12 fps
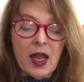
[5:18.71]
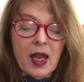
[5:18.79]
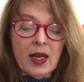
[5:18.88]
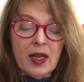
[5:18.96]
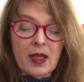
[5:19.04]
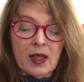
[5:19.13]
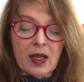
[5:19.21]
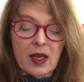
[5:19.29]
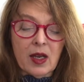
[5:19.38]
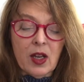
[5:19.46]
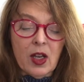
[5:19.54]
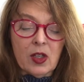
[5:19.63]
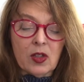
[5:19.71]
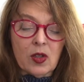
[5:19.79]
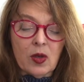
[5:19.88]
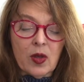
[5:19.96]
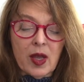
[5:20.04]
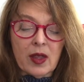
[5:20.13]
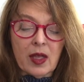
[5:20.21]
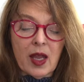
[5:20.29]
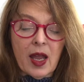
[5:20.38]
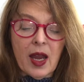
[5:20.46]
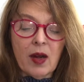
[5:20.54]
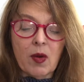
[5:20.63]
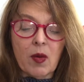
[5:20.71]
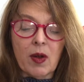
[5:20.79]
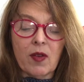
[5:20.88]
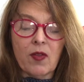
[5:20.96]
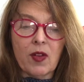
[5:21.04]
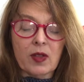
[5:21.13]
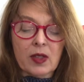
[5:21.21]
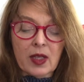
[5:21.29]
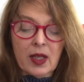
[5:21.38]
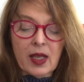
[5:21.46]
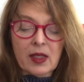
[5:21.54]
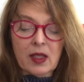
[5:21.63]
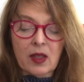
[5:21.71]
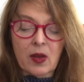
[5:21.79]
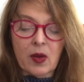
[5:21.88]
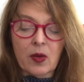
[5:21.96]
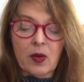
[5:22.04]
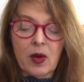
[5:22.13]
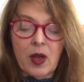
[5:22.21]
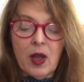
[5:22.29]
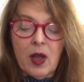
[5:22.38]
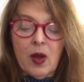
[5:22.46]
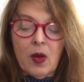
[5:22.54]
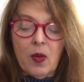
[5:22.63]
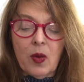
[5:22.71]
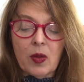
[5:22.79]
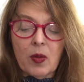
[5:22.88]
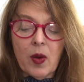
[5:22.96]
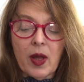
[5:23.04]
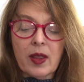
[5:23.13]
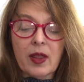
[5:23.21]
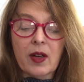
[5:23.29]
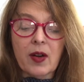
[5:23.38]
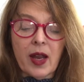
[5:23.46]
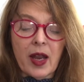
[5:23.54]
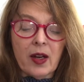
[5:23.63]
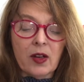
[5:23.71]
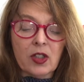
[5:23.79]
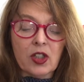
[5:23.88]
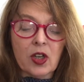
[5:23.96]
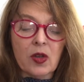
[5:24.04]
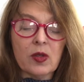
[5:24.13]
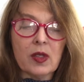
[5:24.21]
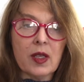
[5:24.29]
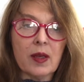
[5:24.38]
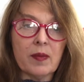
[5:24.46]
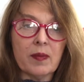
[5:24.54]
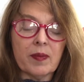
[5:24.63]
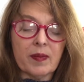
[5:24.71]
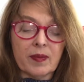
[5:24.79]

Anything so that the angry one feels less alone with what their anger shows them.